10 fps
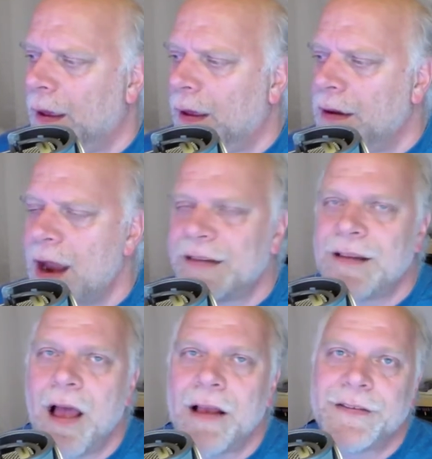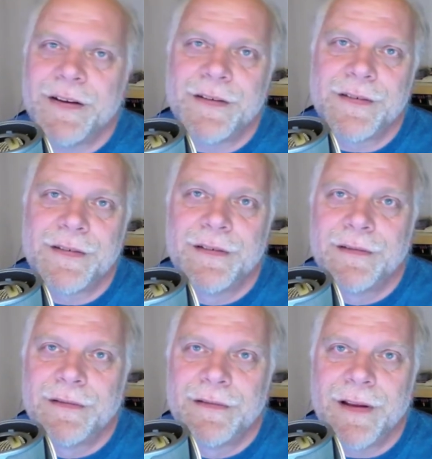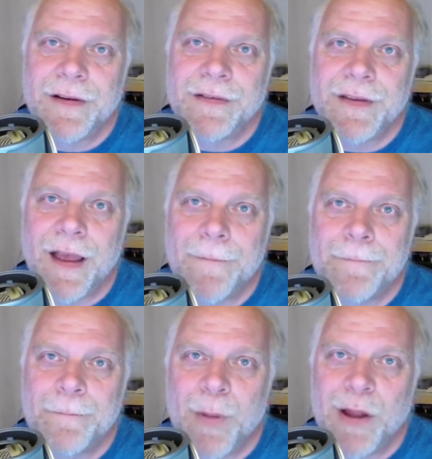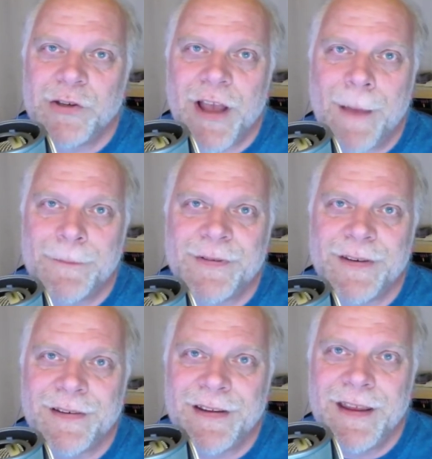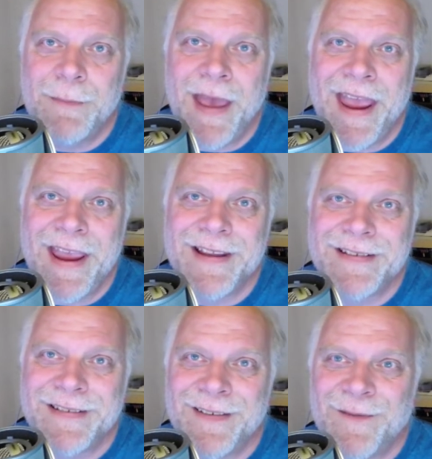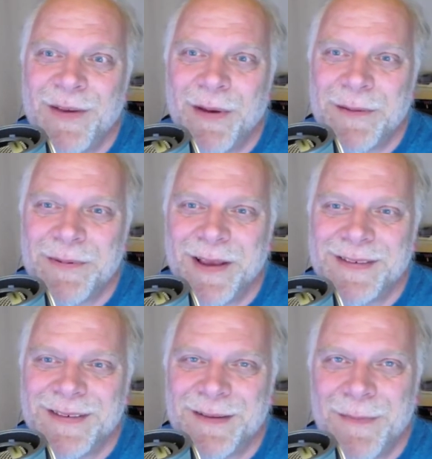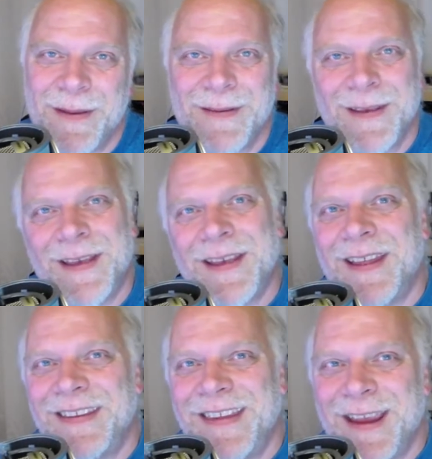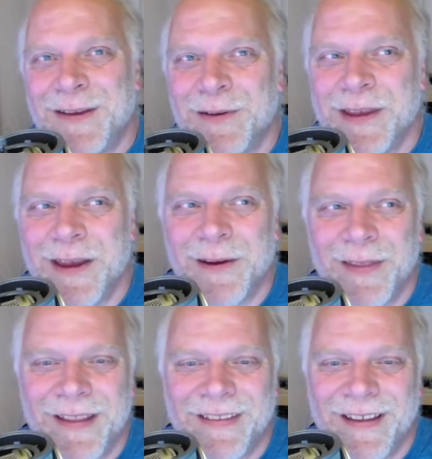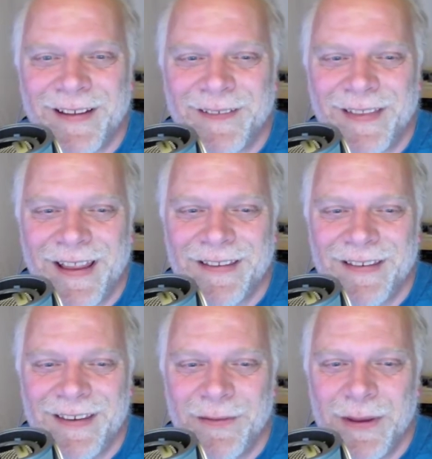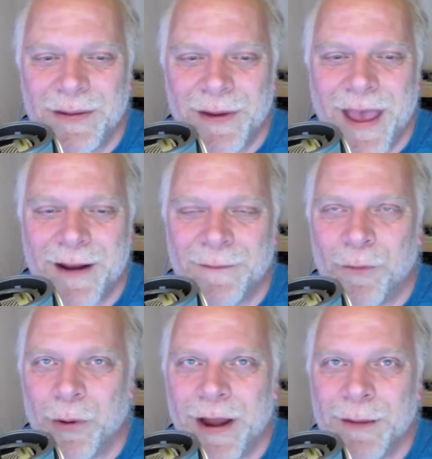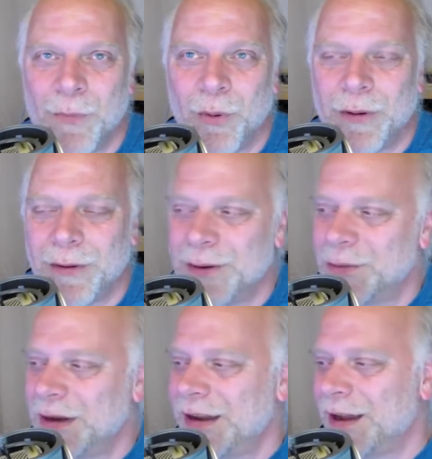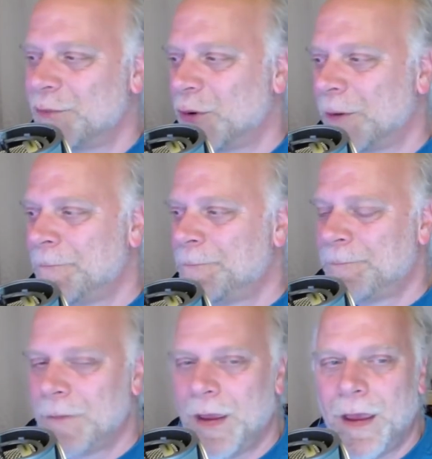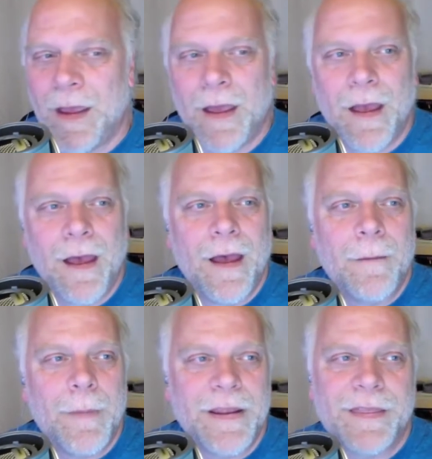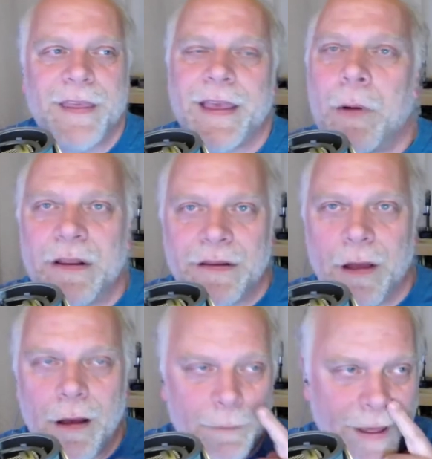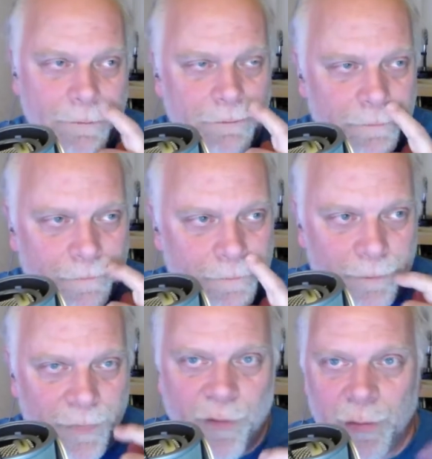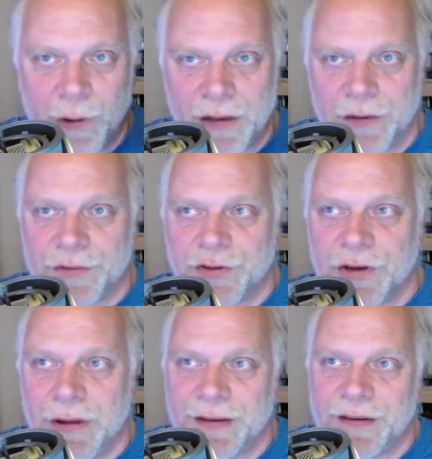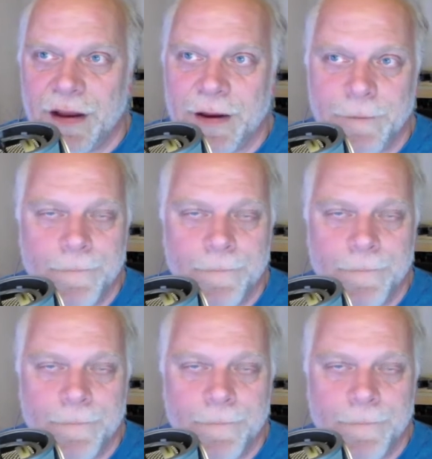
Not as long as there's pawn shops and eBay and a few other places to take your gear that you either can't afford anymore or don't need anymore. But the thing I wanted to talk about before we close the show out tonight,